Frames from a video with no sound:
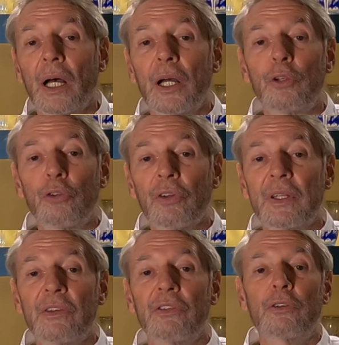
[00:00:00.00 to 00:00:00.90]
Uh,
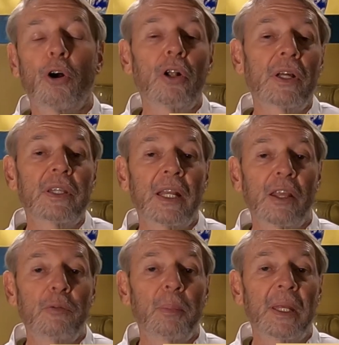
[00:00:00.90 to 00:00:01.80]
usually this is garlic that
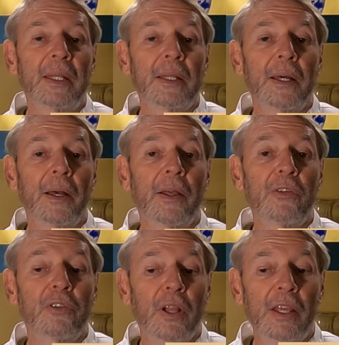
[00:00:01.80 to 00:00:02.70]
has been
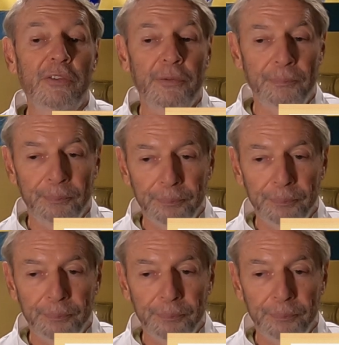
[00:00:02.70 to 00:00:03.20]
uh, sliced.